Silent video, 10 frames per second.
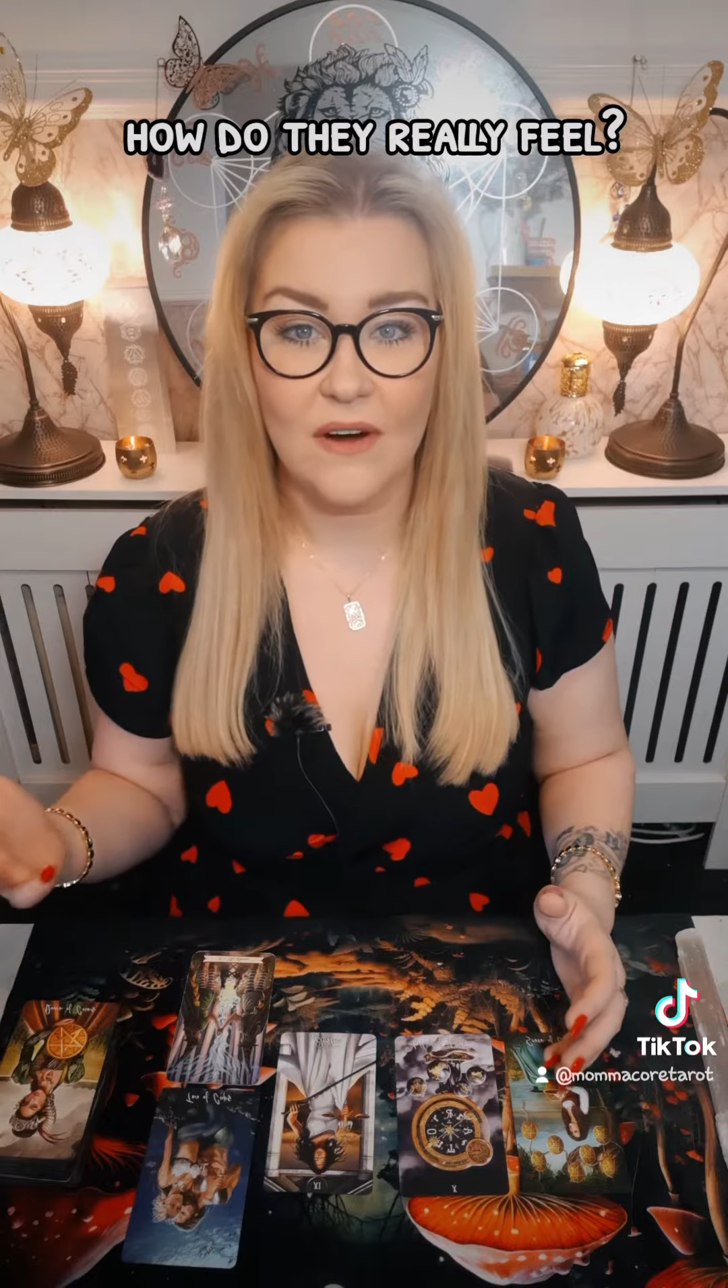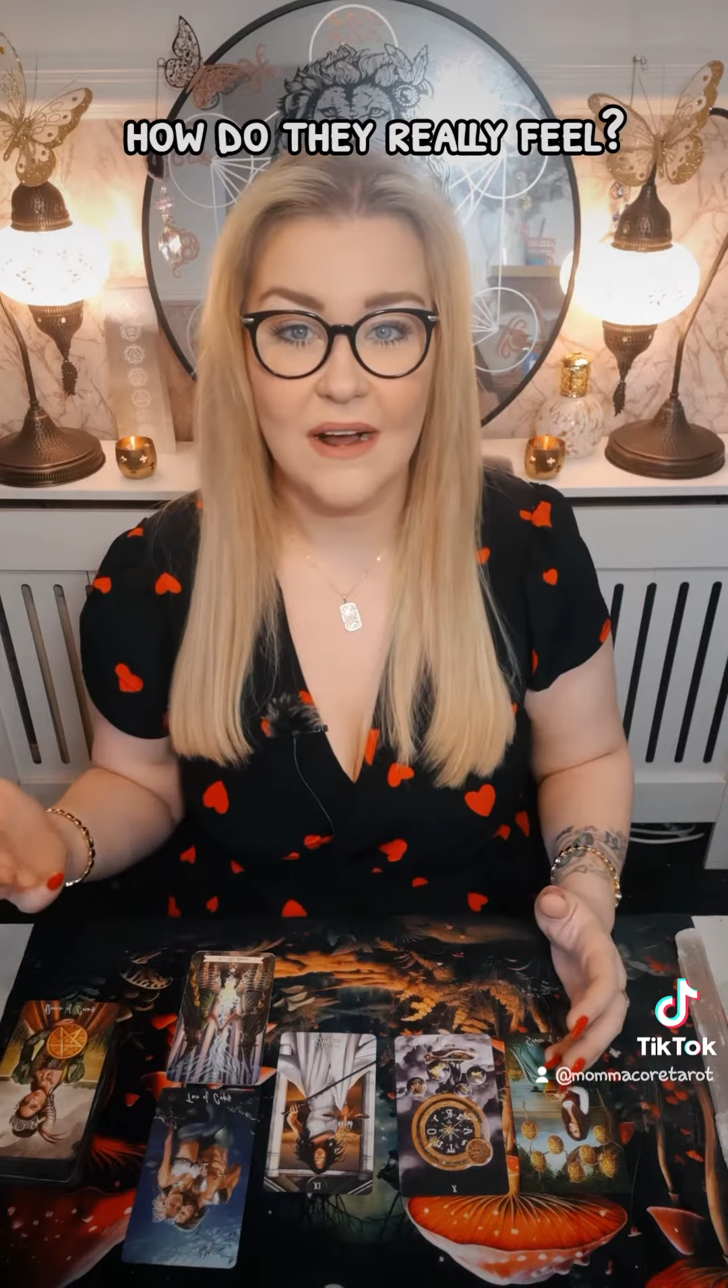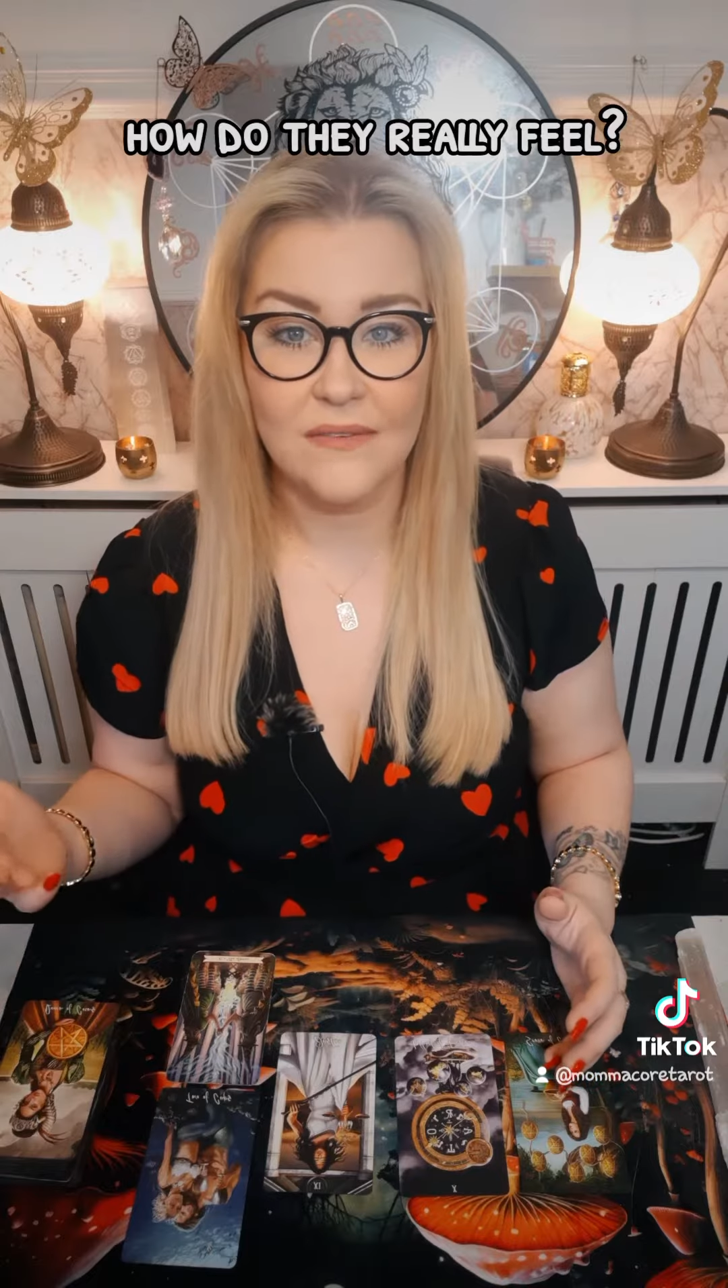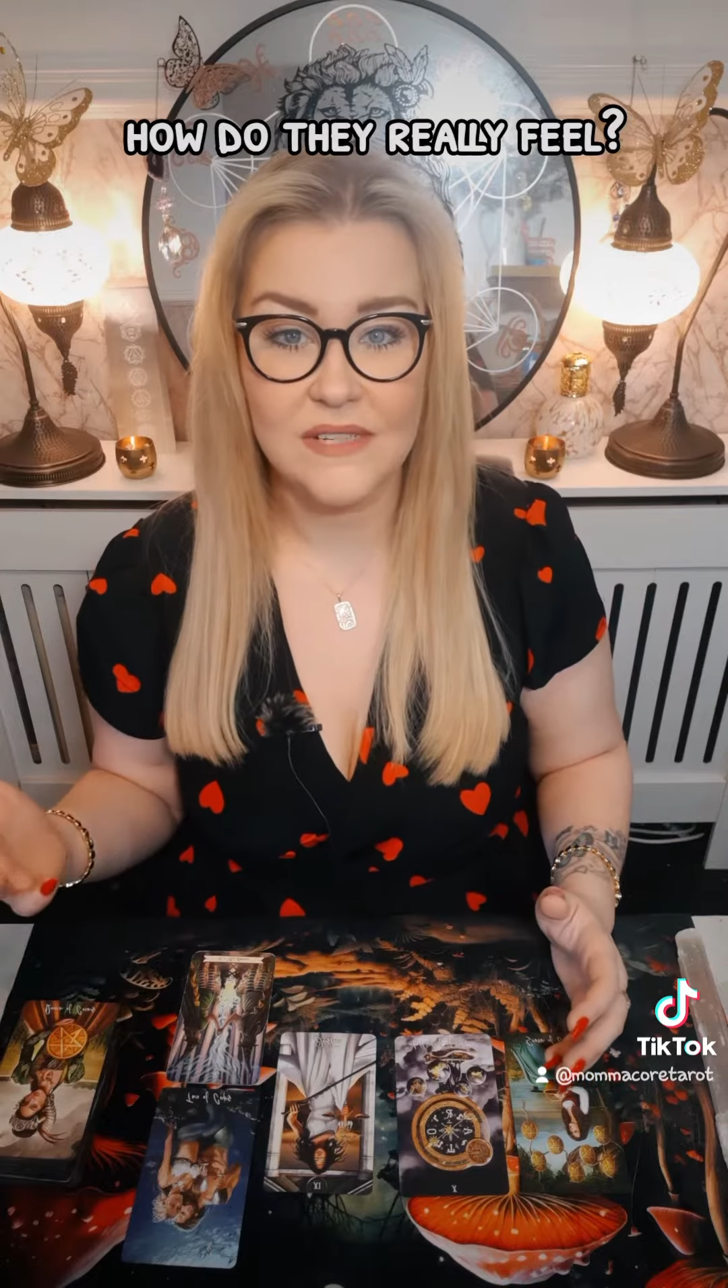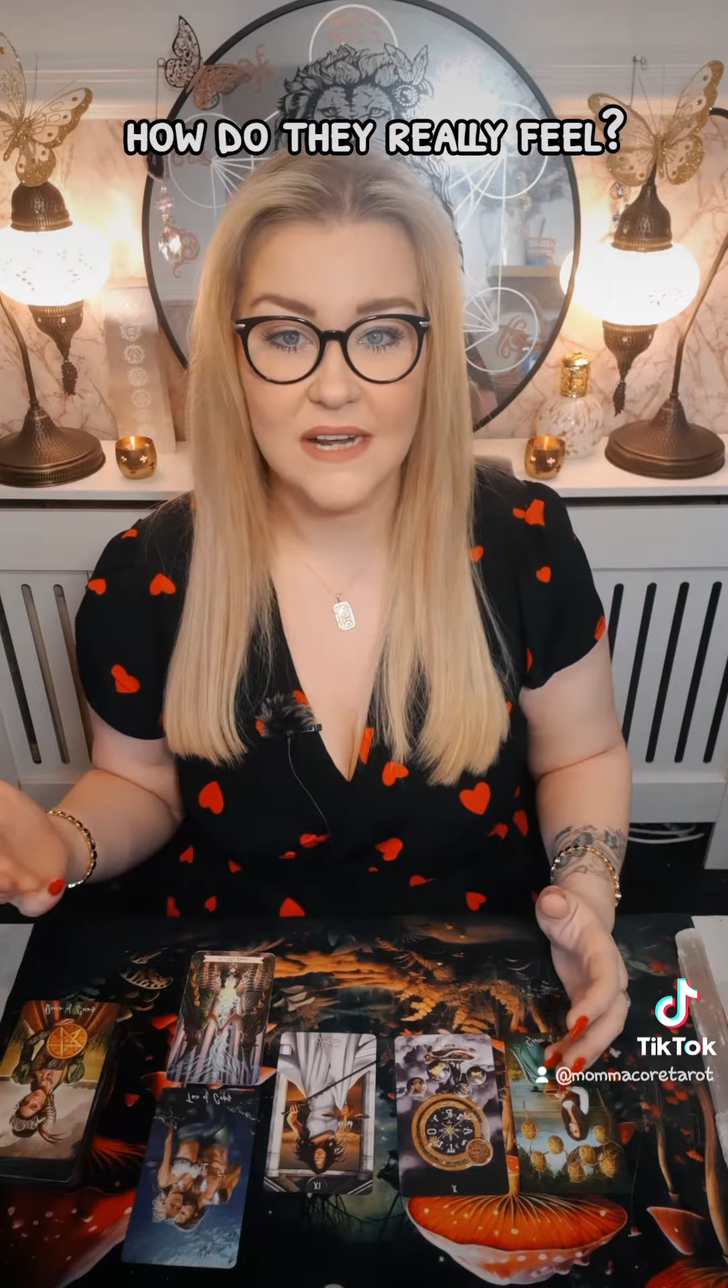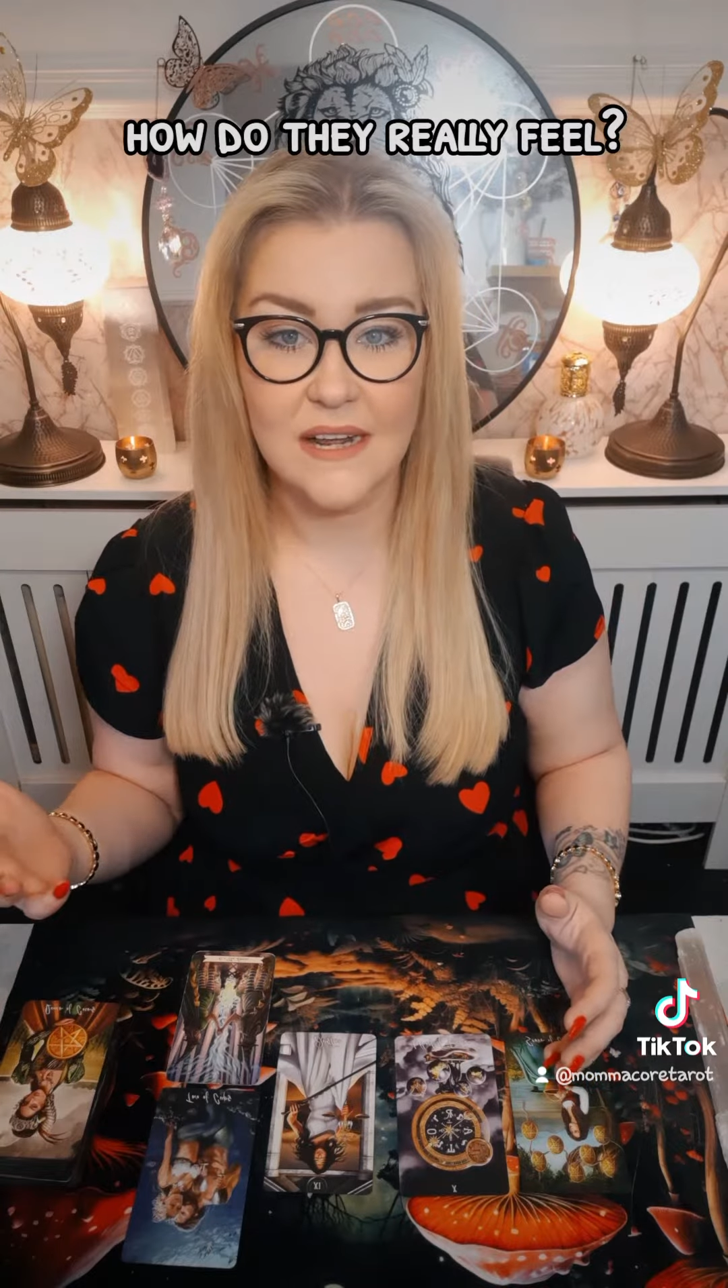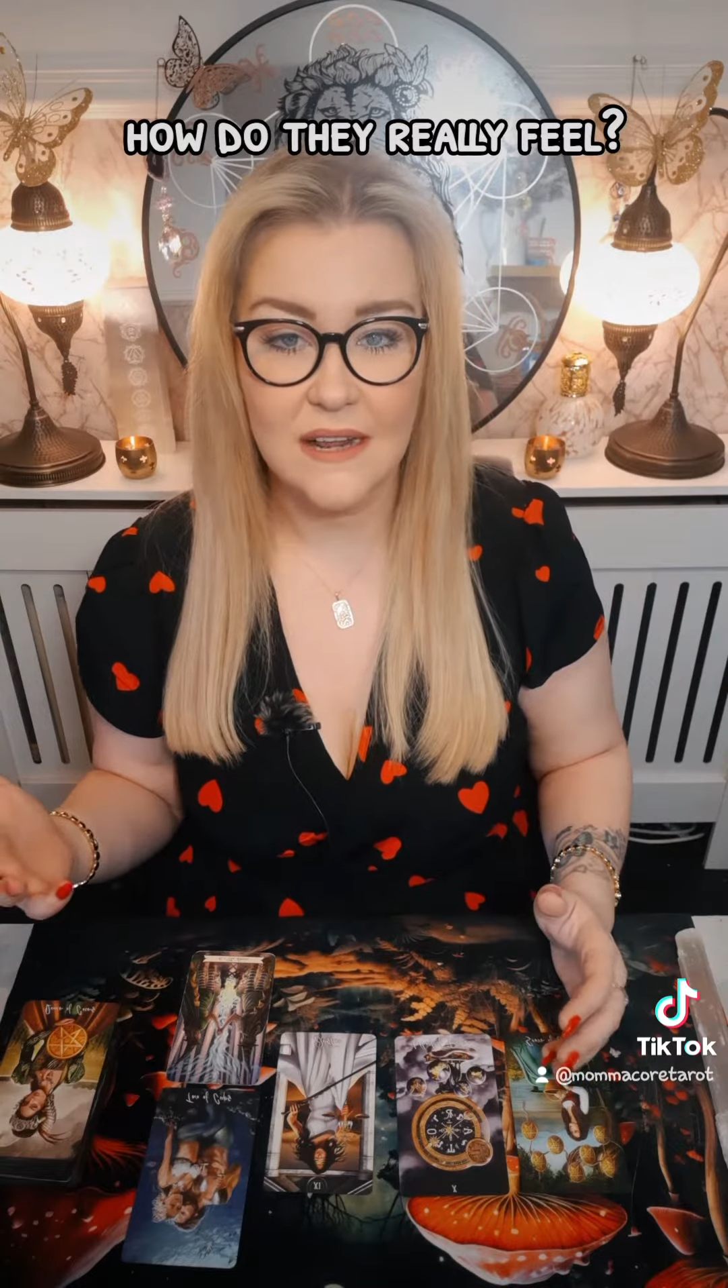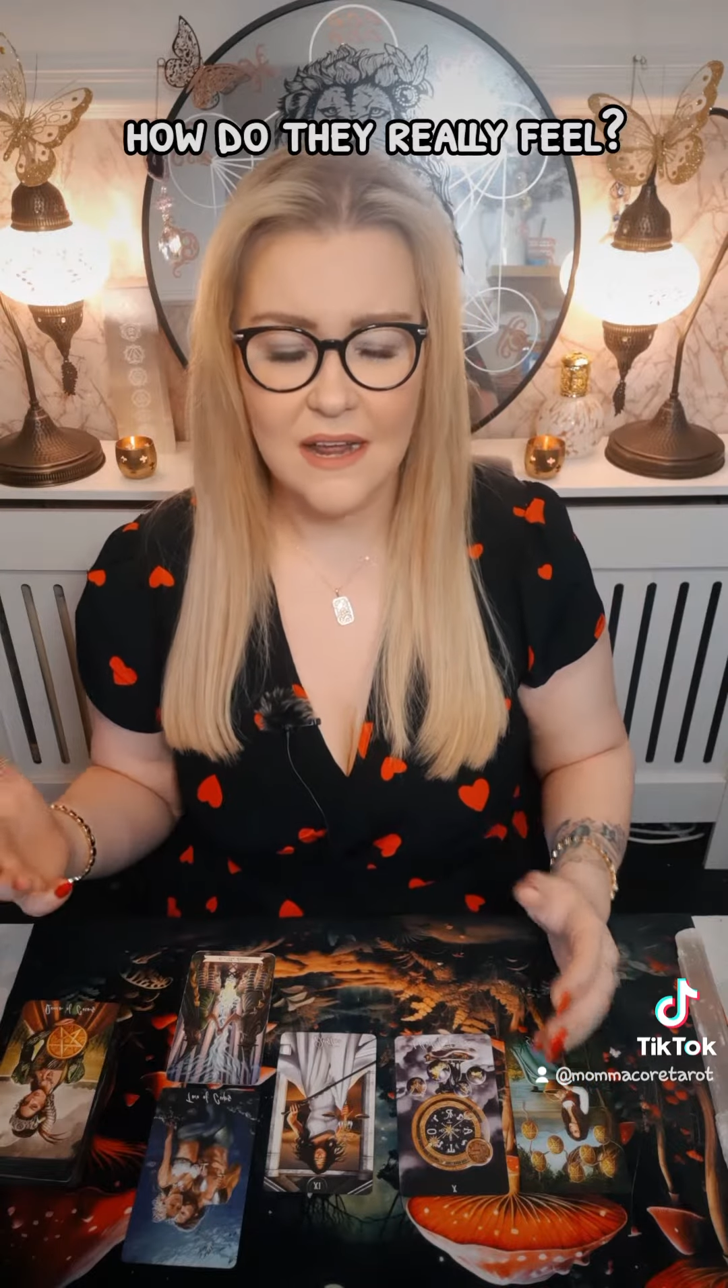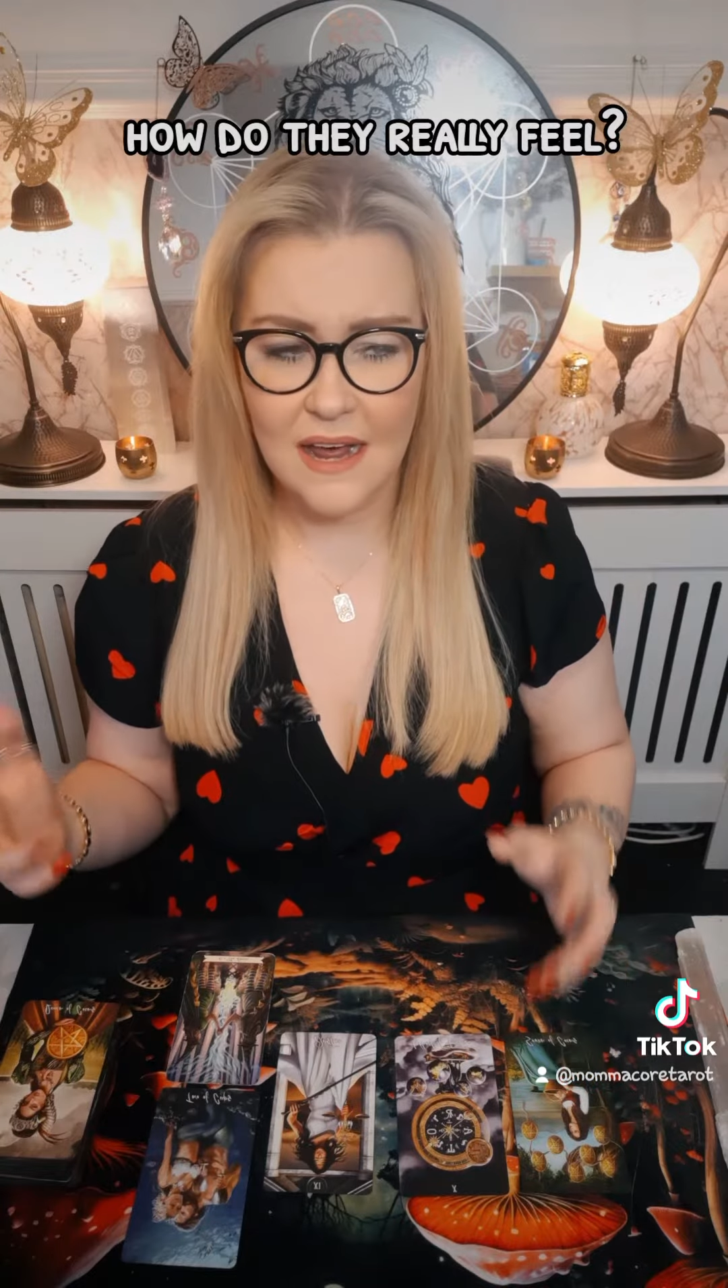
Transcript: after.